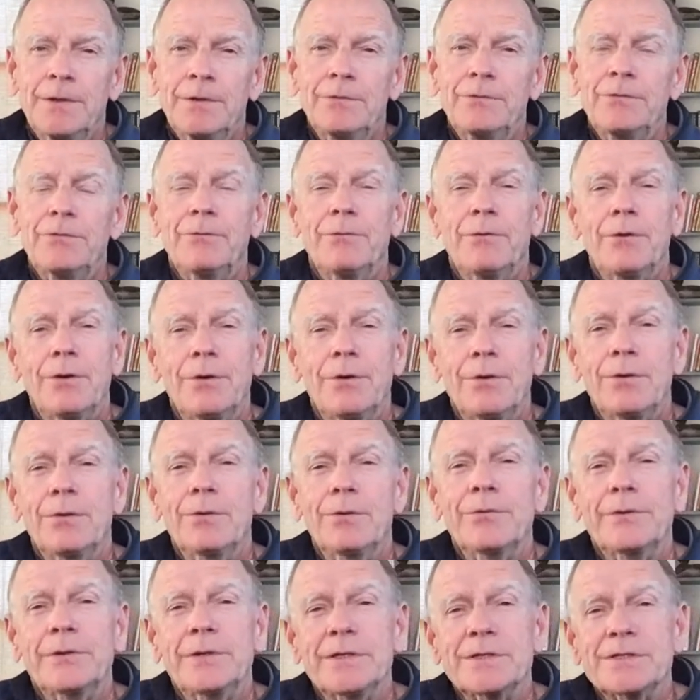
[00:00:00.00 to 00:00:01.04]
to
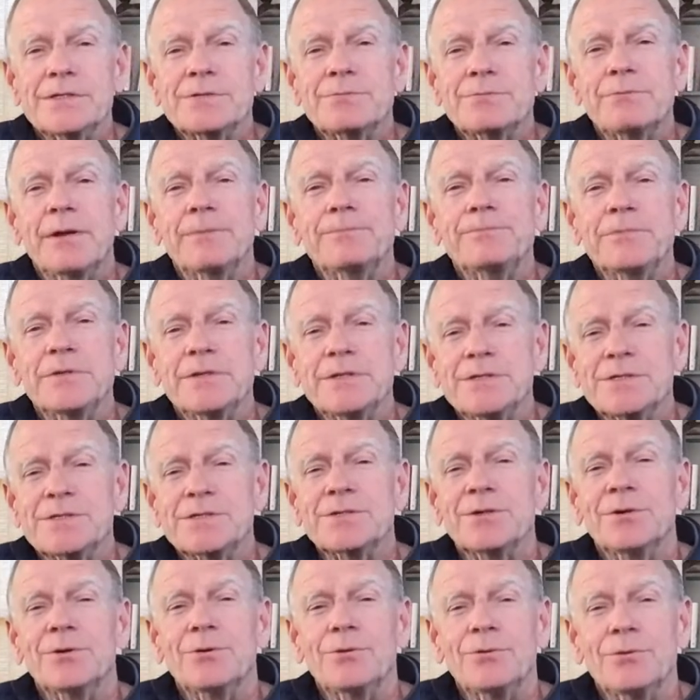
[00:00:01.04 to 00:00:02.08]
all the disrupted
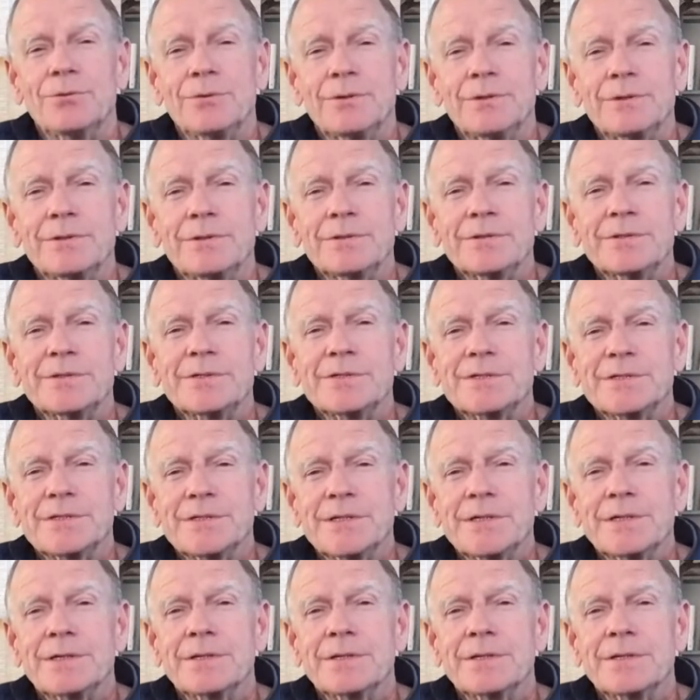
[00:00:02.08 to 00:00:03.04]
souls